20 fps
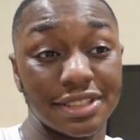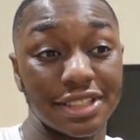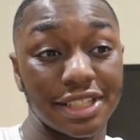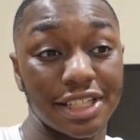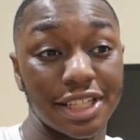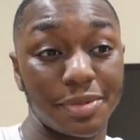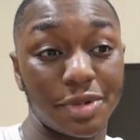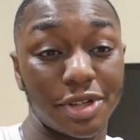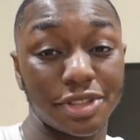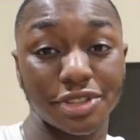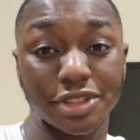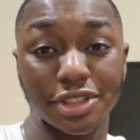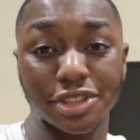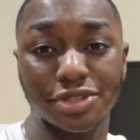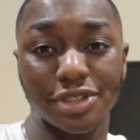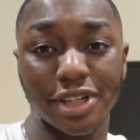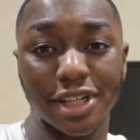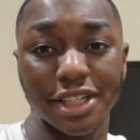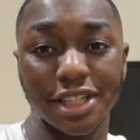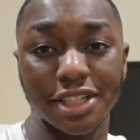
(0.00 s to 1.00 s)
And I'm also going
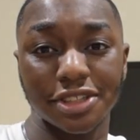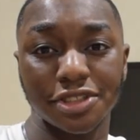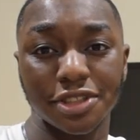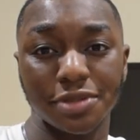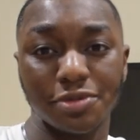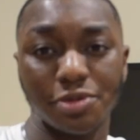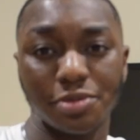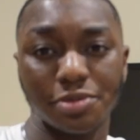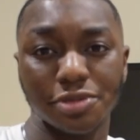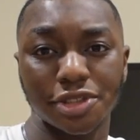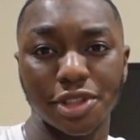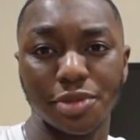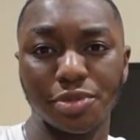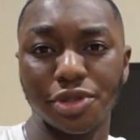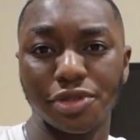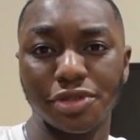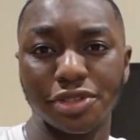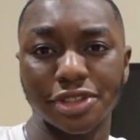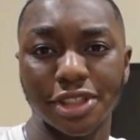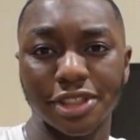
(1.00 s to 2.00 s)
to try to get some from some
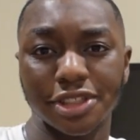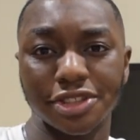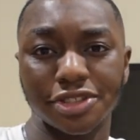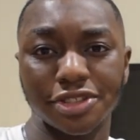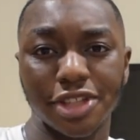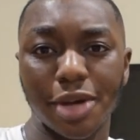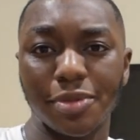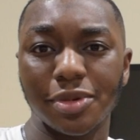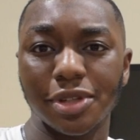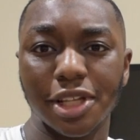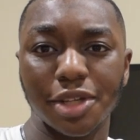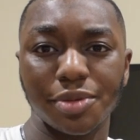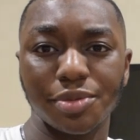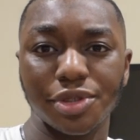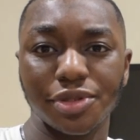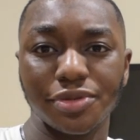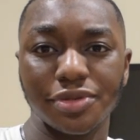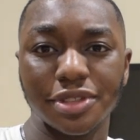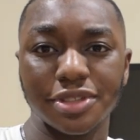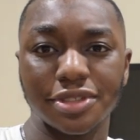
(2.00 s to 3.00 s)
movies like the Zombieland
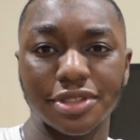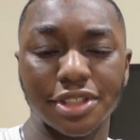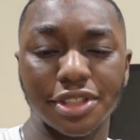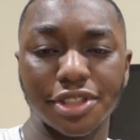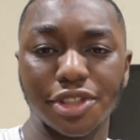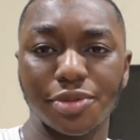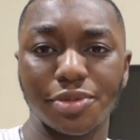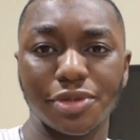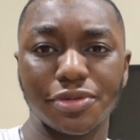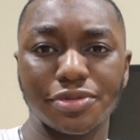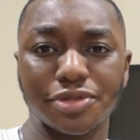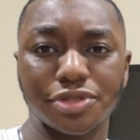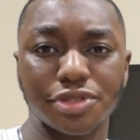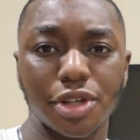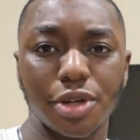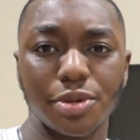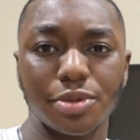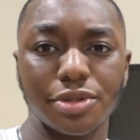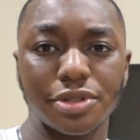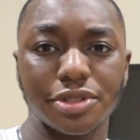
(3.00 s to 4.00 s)
movies and a little bit from
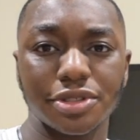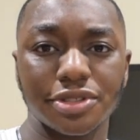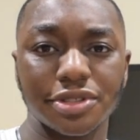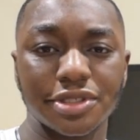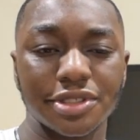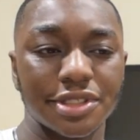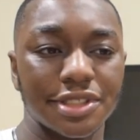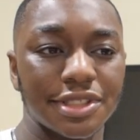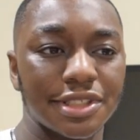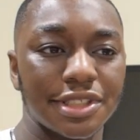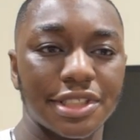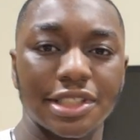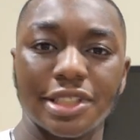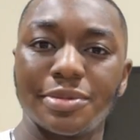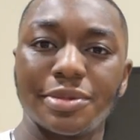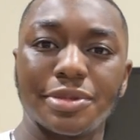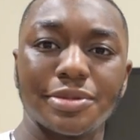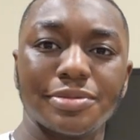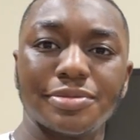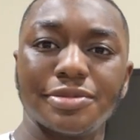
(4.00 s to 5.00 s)
Star Wars.
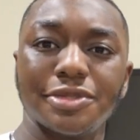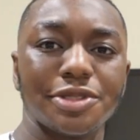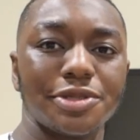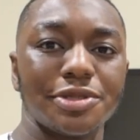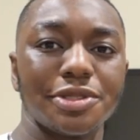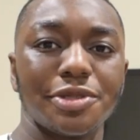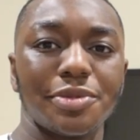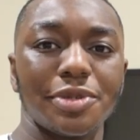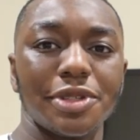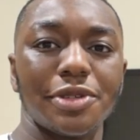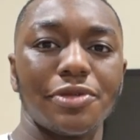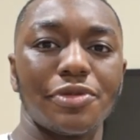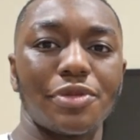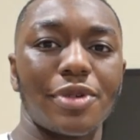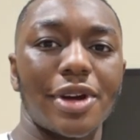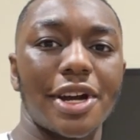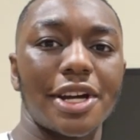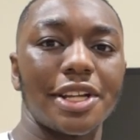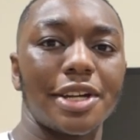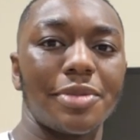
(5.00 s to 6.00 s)
it'll, it'll be a
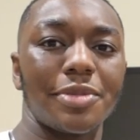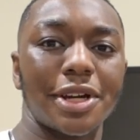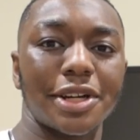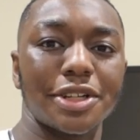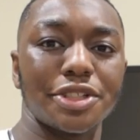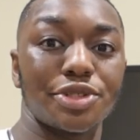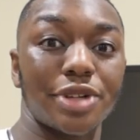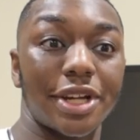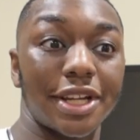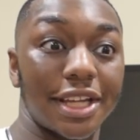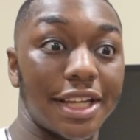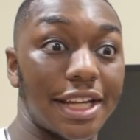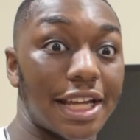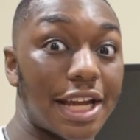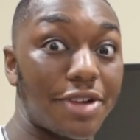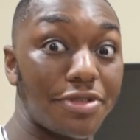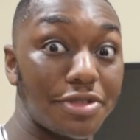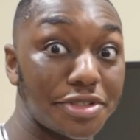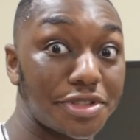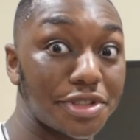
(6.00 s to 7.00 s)
variety. I'm not going to try to get
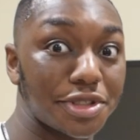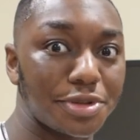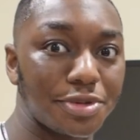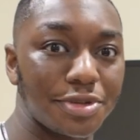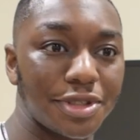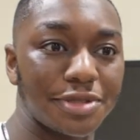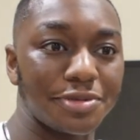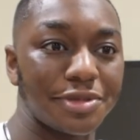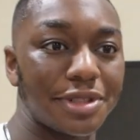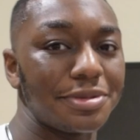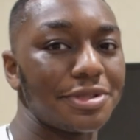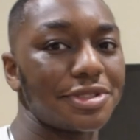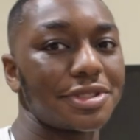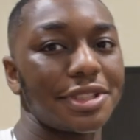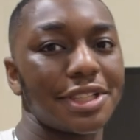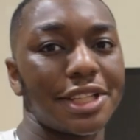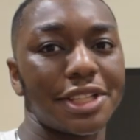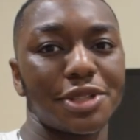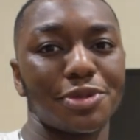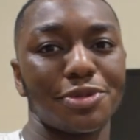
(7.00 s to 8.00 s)
every single one, but I'm just
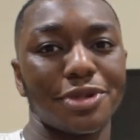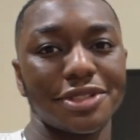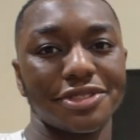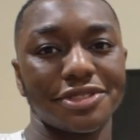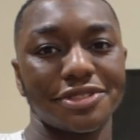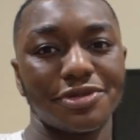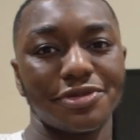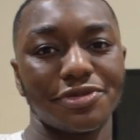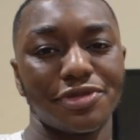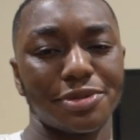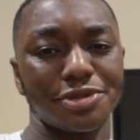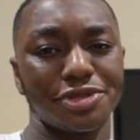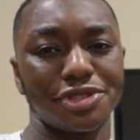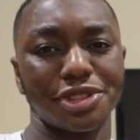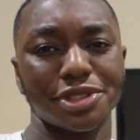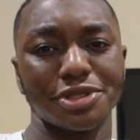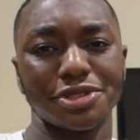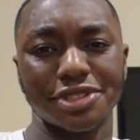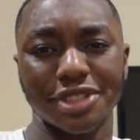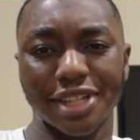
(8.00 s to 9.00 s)
going to get the ones from
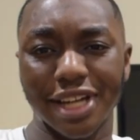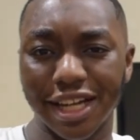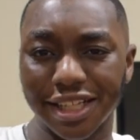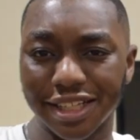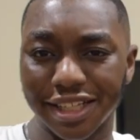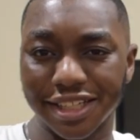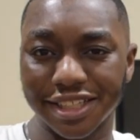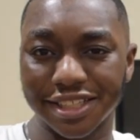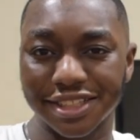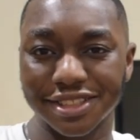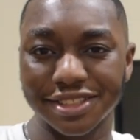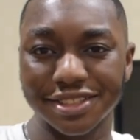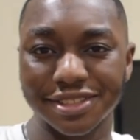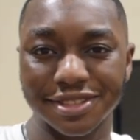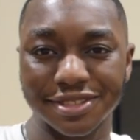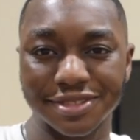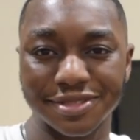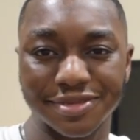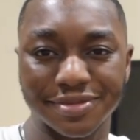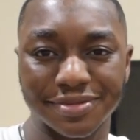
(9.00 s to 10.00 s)
series that I like
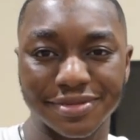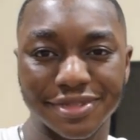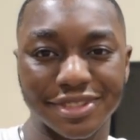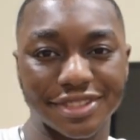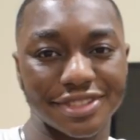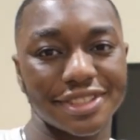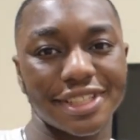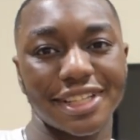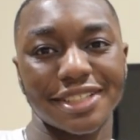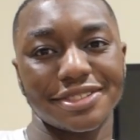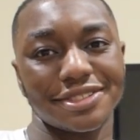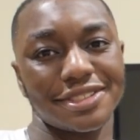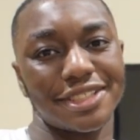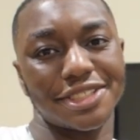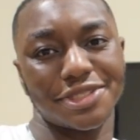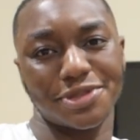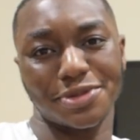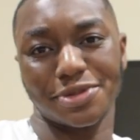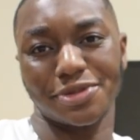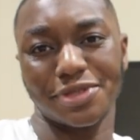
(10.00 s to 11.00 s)
because that,
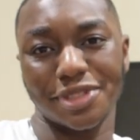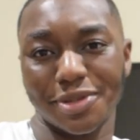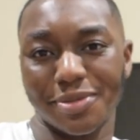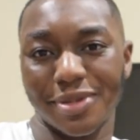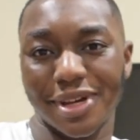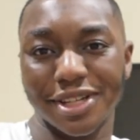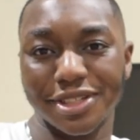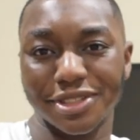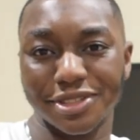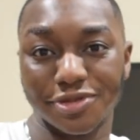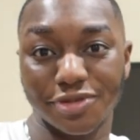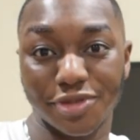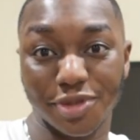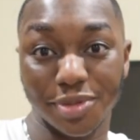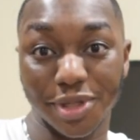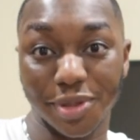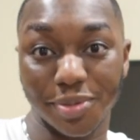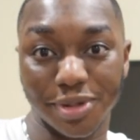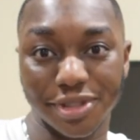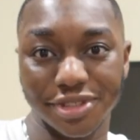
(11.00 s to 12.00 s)
that's what really matters for
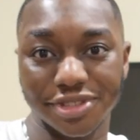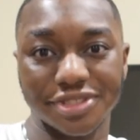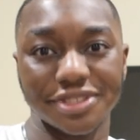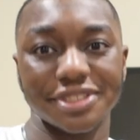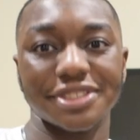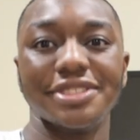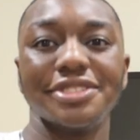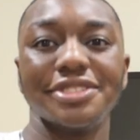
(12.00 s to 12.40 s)
me personally.